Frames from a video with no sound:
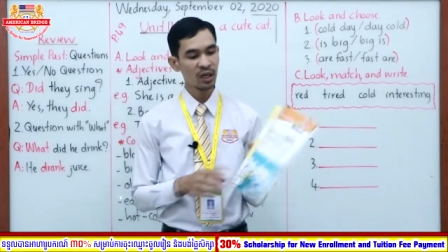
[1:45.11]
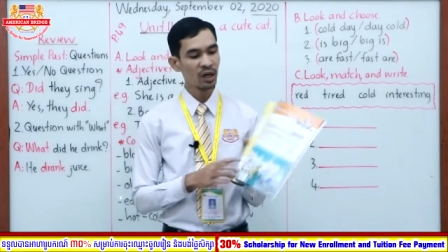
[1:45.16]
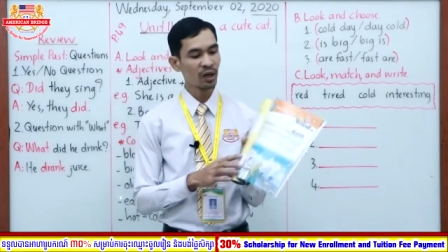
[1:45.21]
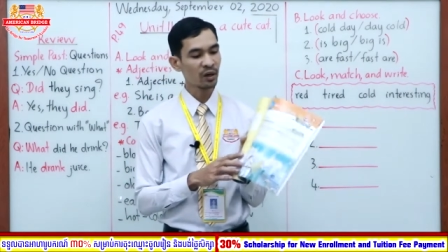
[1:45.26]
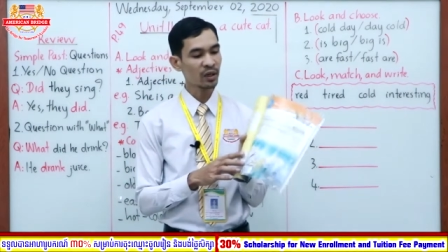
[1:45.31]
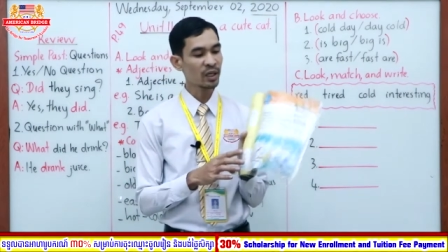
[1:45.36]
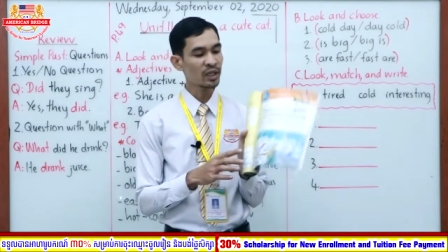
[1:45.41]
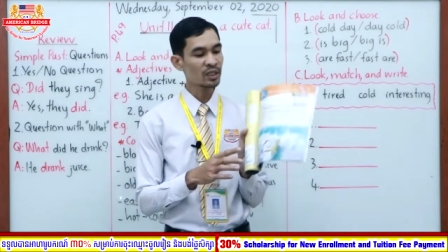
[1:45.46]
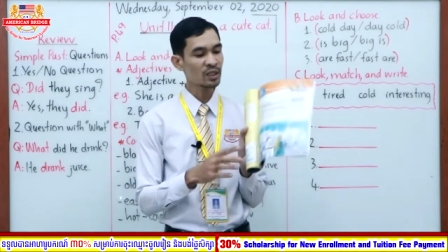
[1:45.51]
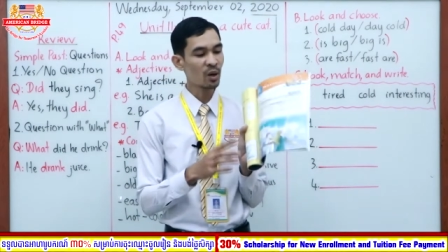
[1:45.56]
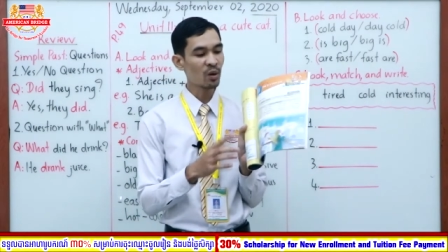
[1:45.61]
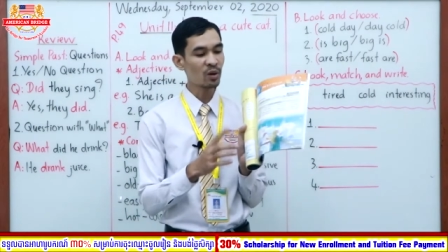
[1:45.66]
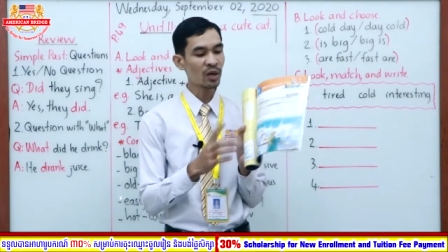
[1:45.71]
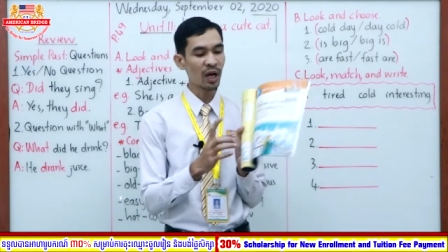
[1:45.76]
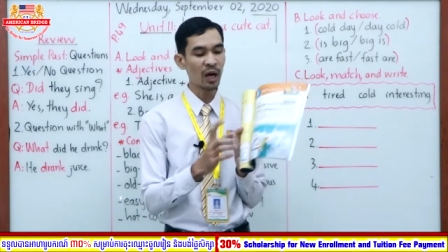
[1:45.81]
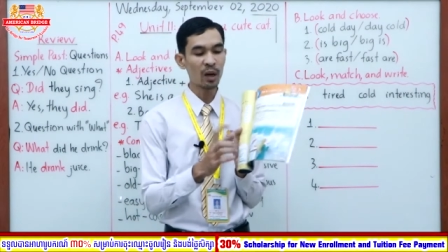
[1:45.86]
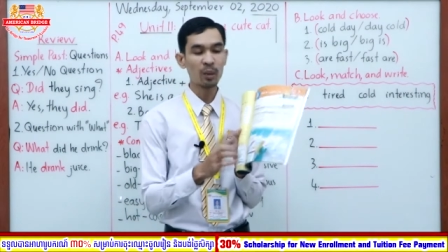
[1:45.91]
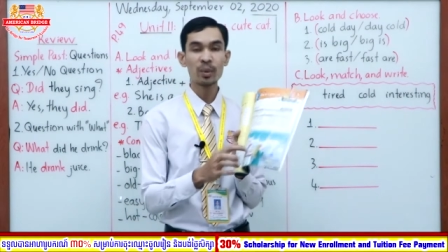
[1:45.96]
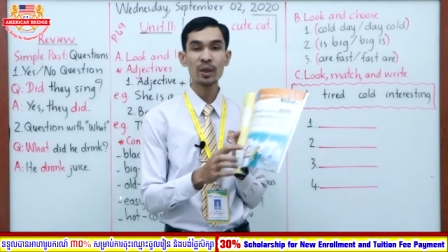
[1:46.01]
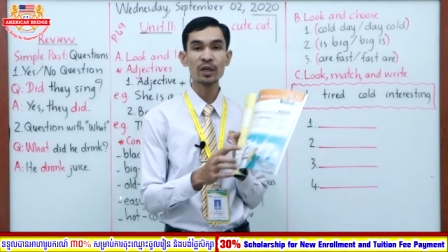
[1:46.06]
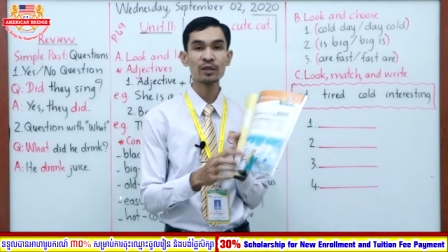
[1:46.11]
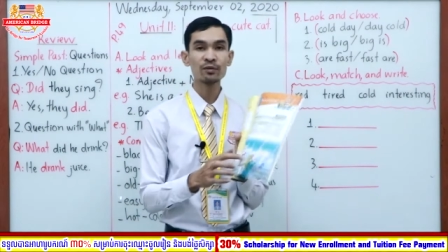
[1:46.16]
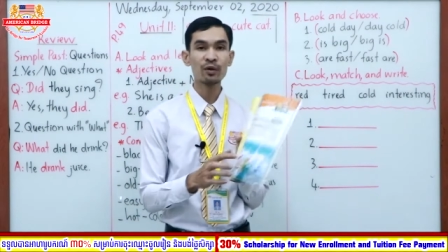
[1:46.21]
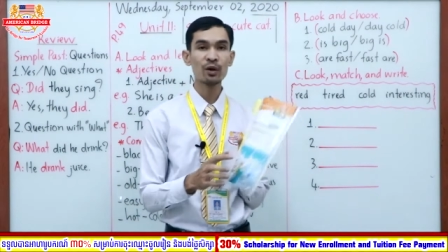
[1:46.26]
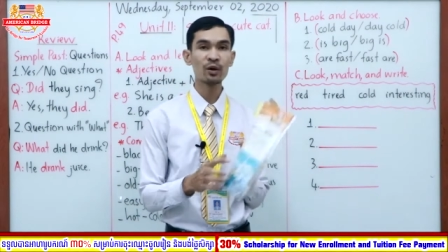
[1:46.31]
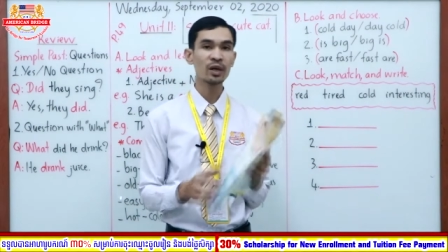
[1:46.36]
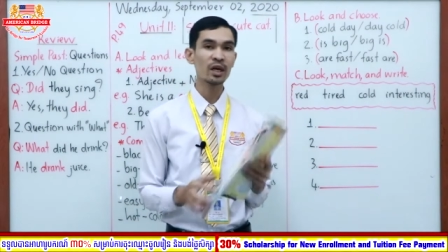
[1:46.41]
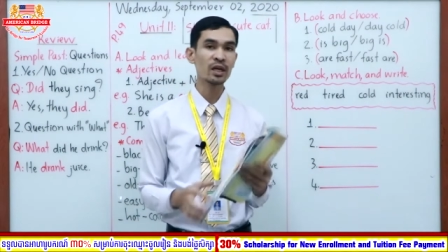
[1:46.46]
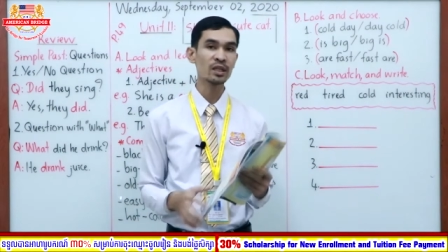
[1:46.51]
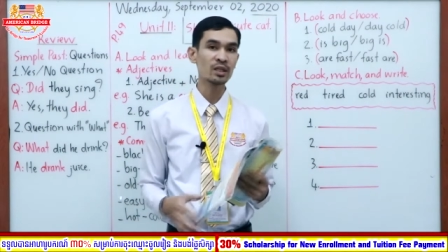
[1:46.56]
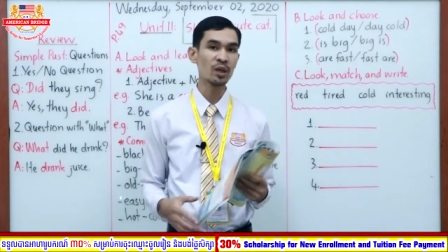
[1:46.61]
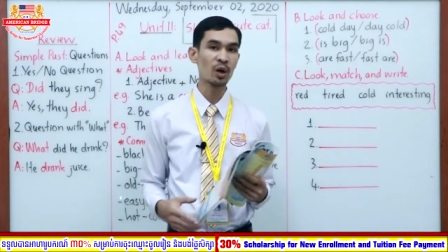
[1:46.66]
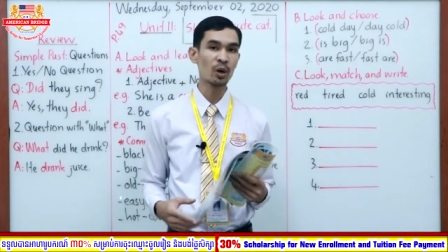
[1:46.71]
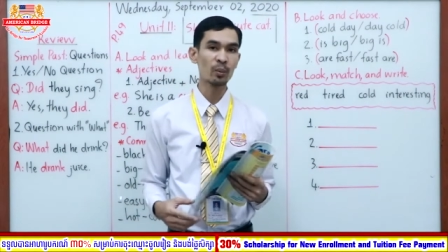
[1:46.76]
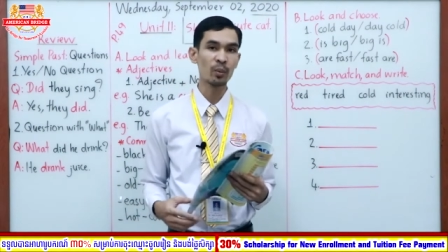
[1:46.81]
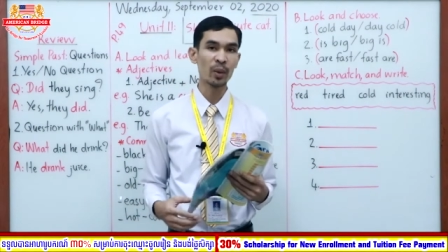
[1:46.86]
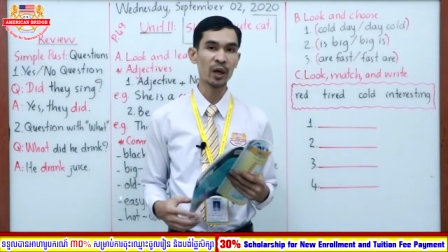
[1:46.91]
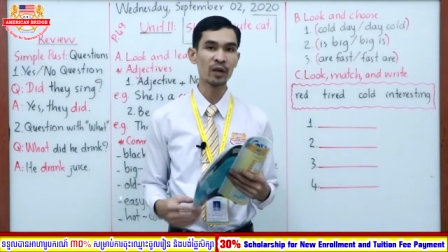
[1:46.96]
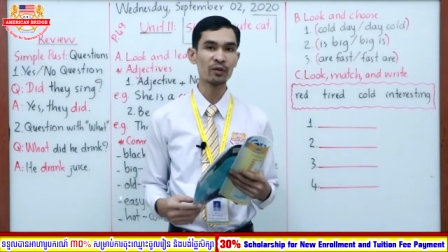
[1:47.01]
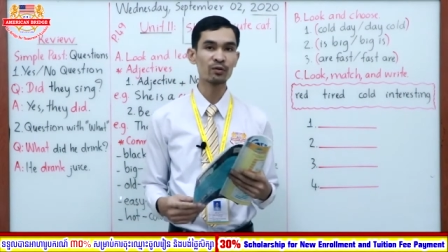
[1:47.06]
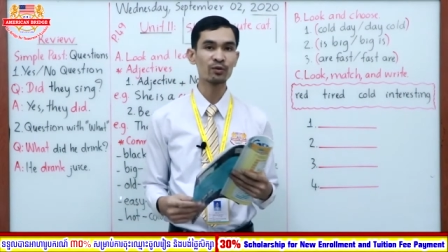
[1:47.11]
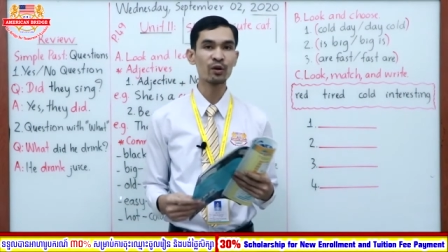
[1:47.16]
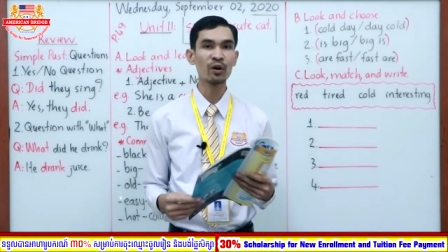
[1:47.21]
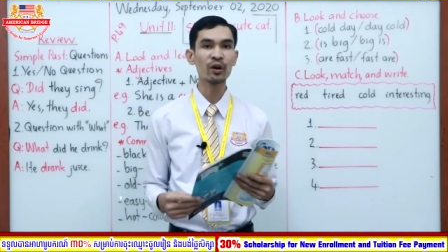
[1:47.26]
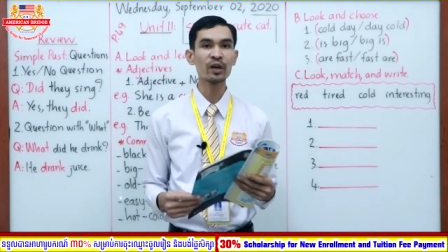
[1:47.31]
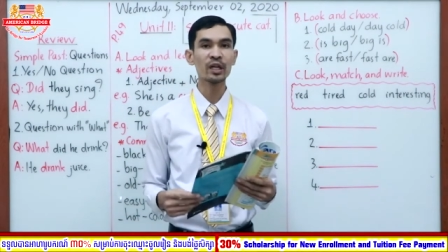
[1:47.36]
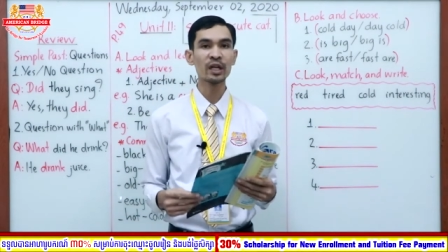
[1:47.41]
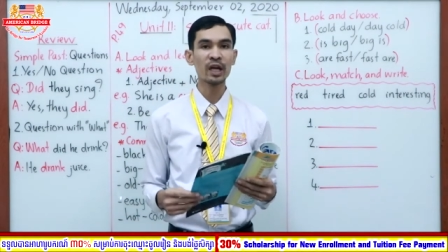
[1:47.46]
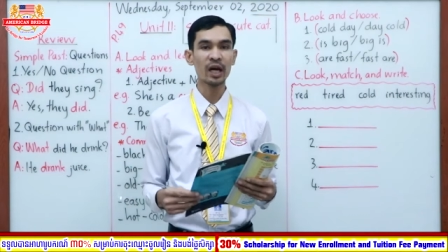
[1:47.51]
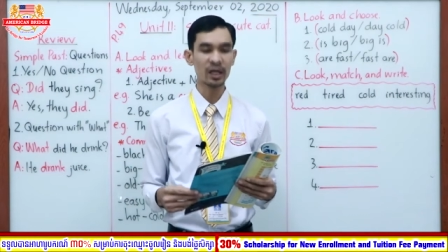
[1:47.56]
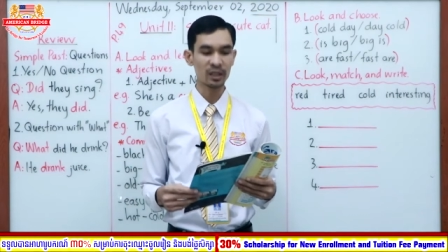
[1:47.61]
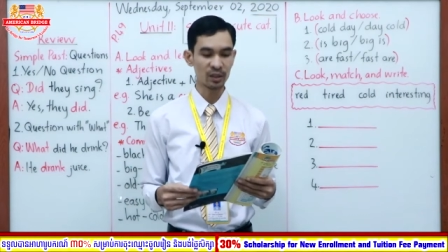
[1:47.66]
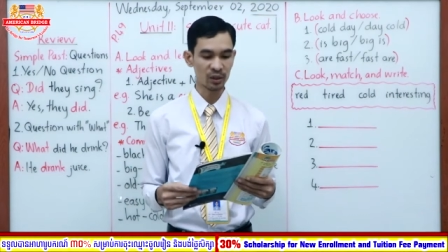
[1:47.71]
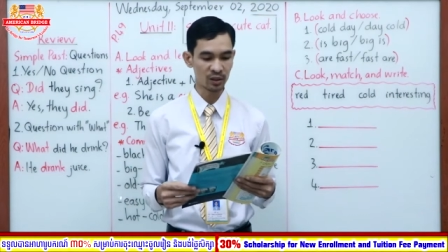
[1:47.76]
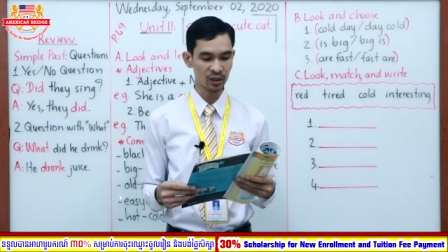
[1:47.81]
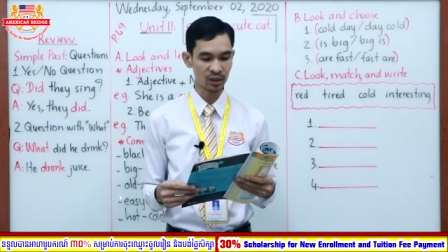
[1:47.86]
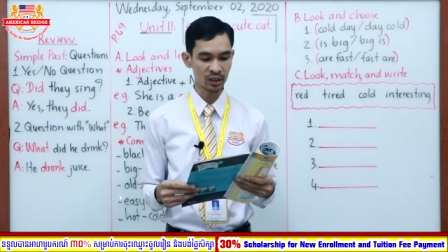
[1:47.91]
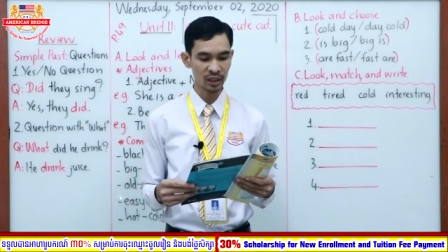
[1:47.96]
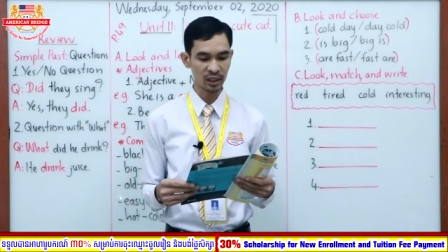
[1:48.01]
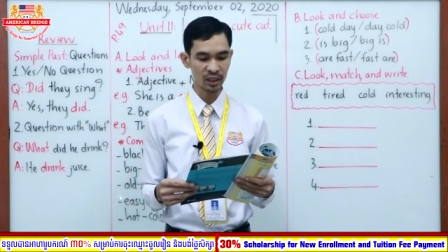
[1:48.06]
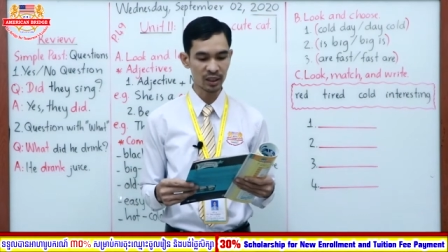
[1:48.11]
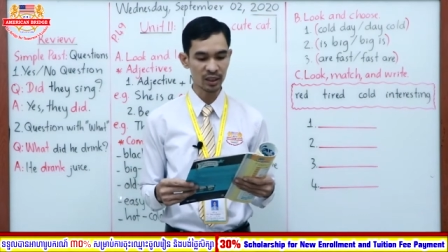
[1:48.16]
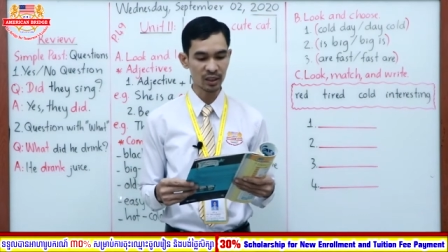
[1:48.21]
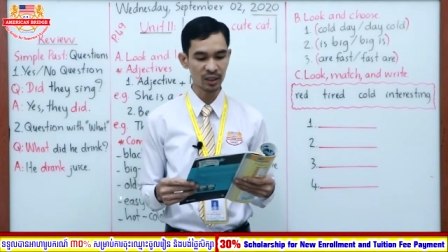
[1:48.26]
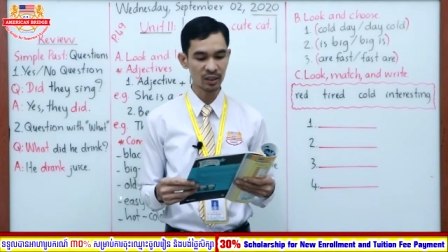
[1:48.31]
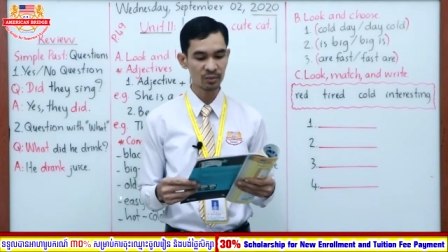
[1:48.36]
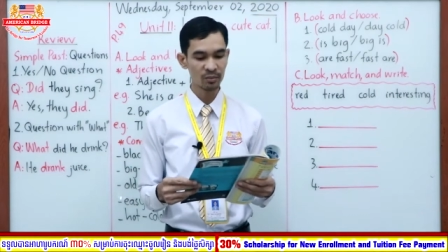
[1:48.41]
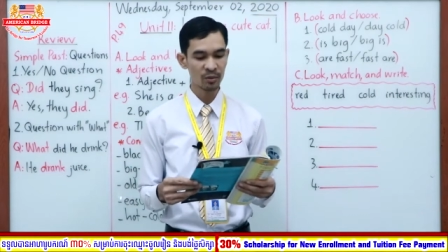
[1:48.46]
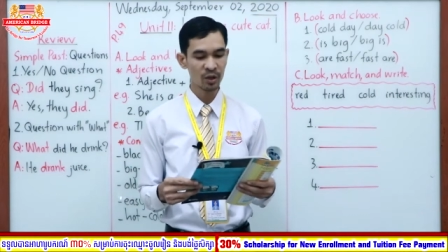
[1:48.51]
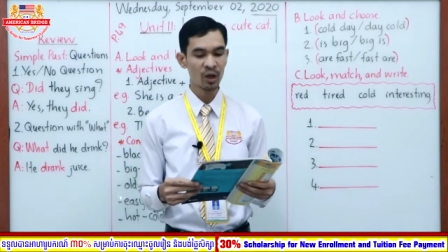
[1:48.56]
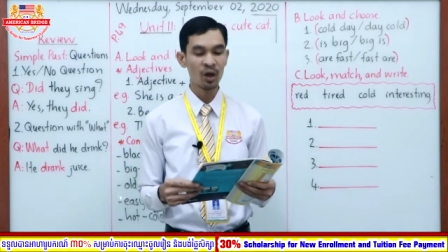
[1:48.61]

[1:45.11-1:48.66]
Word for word: Okay, so now please focus on page 49 altogether.